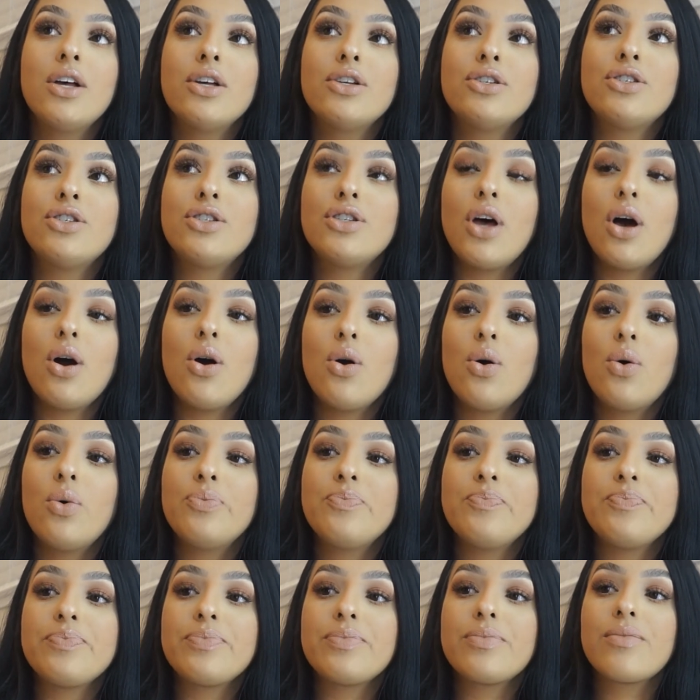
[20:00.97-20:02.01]

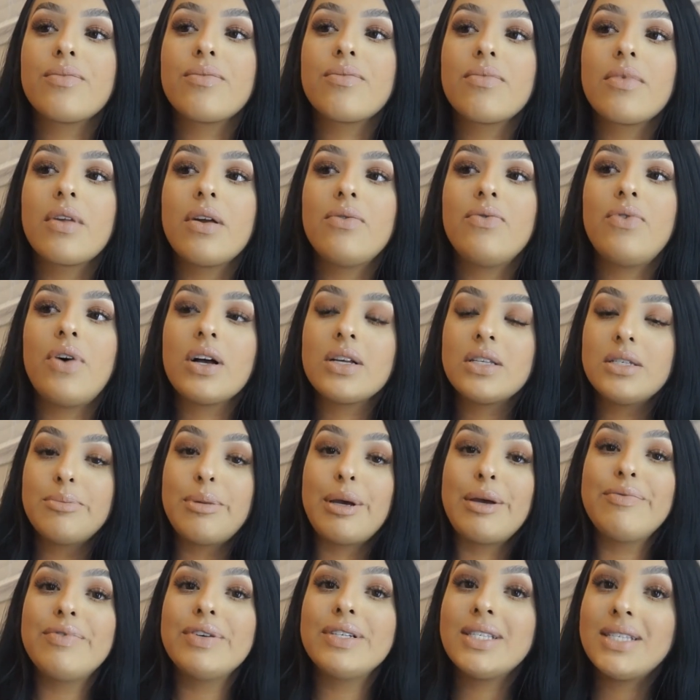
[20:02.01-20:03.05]
So Foster
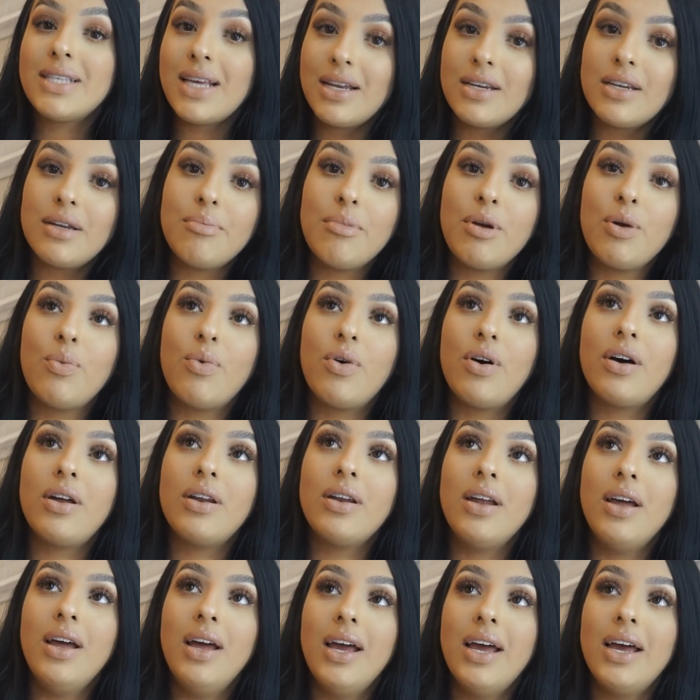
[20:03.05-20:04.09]
Babe is sending me
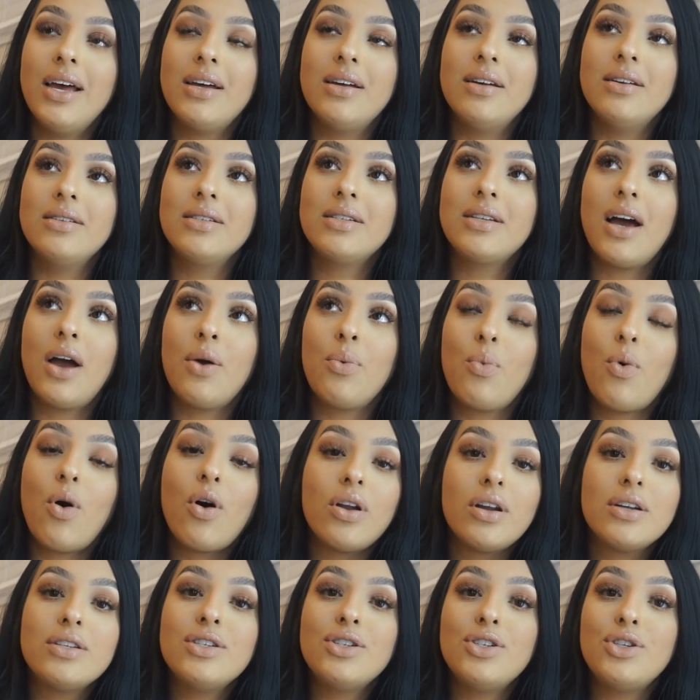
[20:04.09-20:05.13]
one, and I
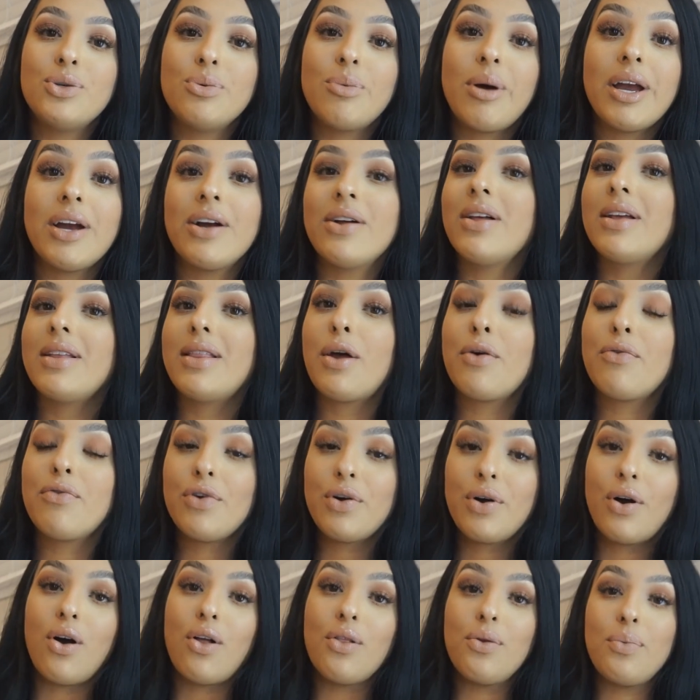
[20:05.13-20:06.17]
wanted to do my hair like that for
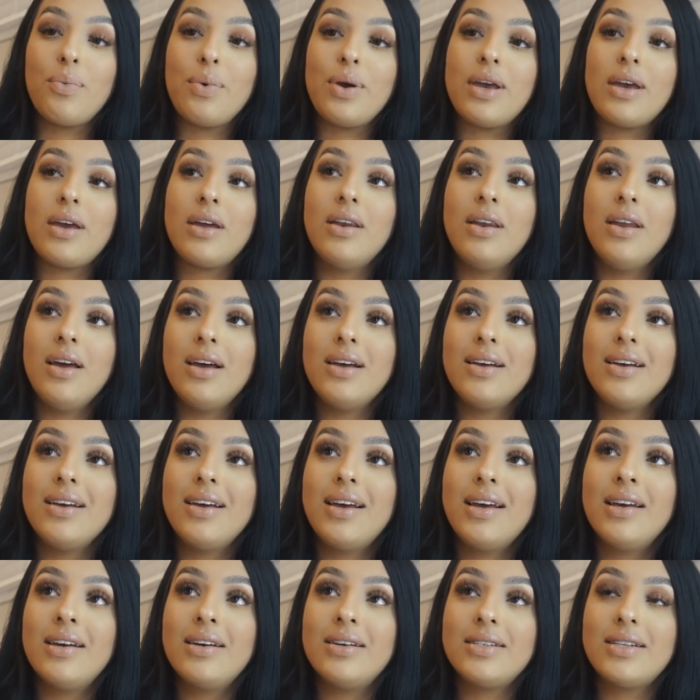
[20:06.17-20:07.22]
Halloween,
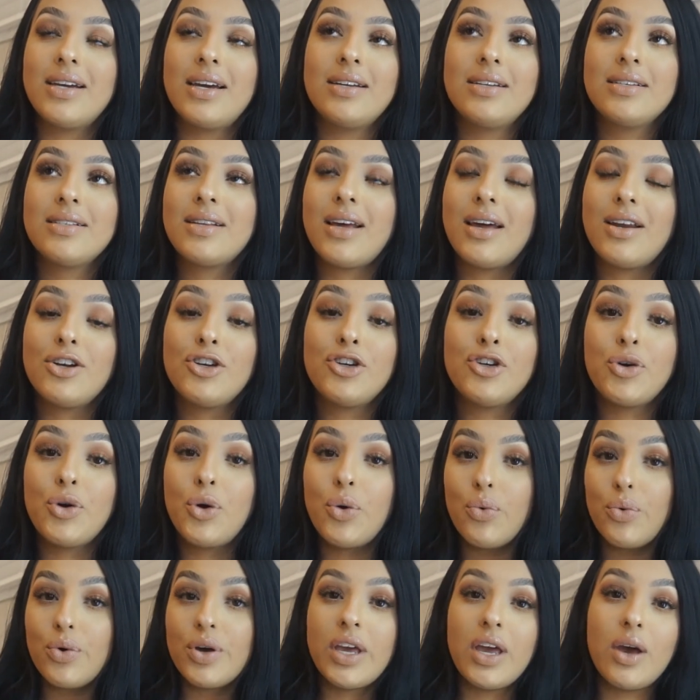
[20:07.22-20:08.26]
and I decided to
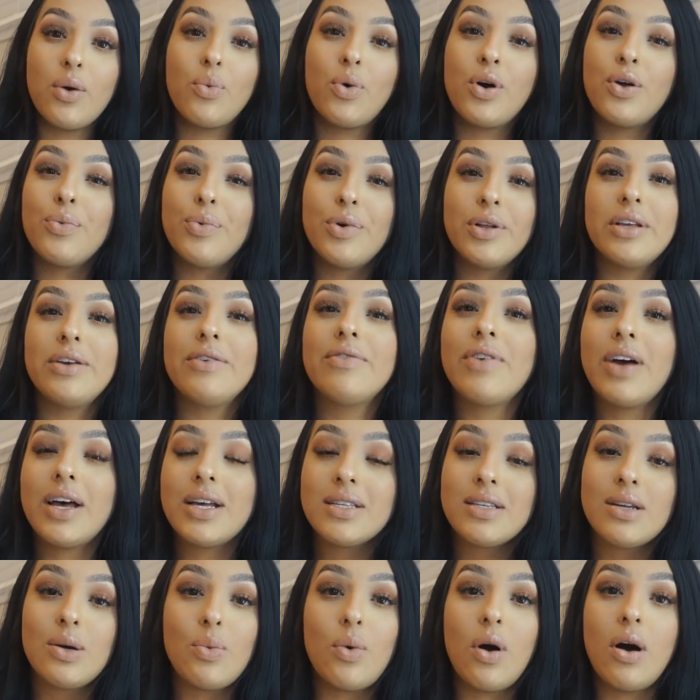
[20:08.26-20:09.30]
go get one really
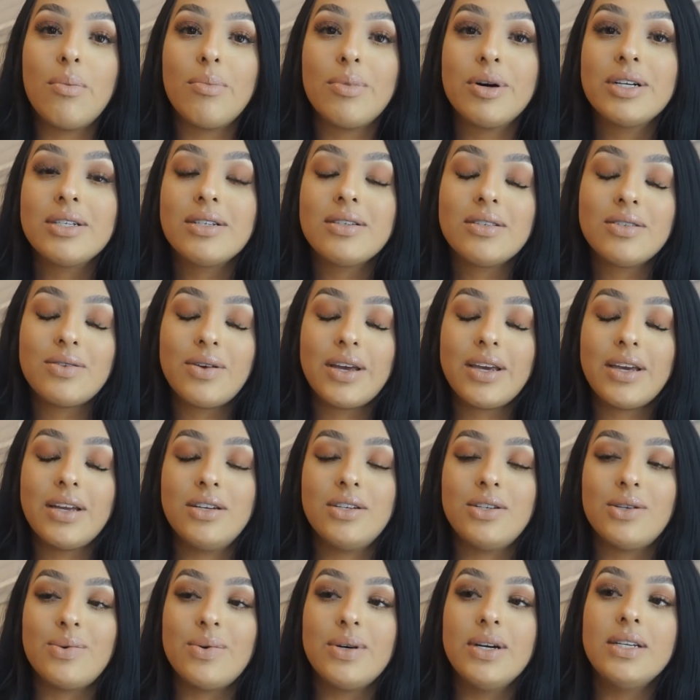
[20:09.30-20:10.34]
fast at Walmart just so I can
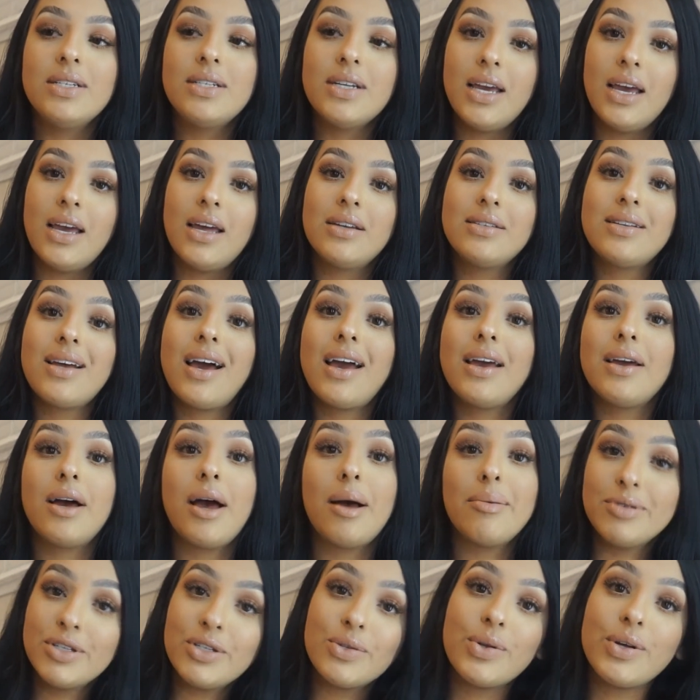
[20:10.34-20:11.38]
do it, and I
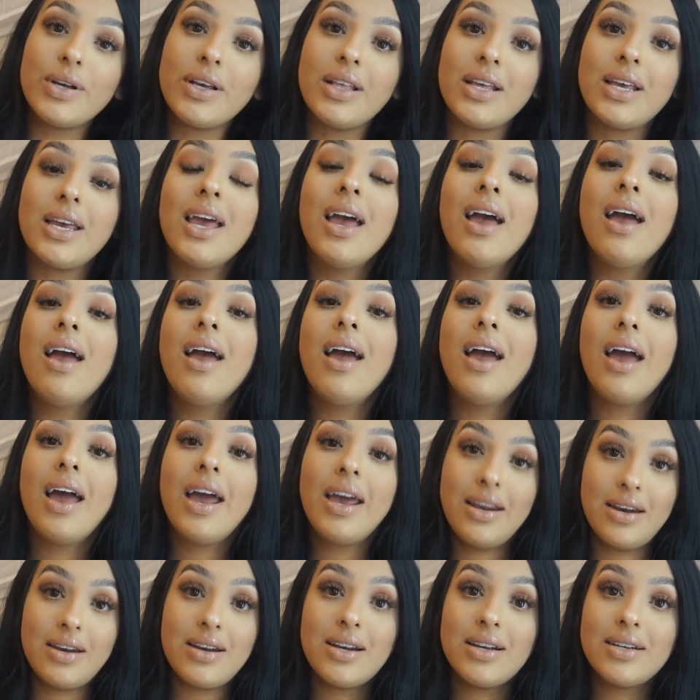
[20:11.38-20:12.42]
absolutely
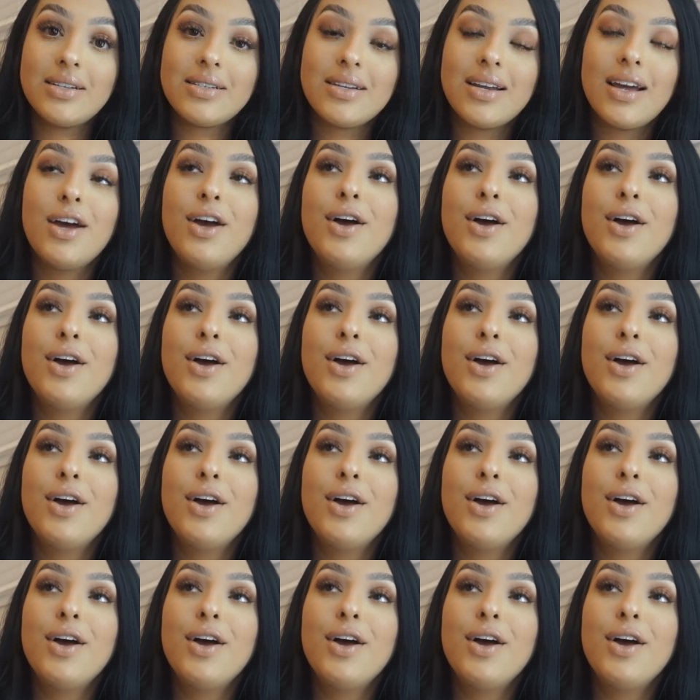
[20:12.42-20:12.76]
hated it.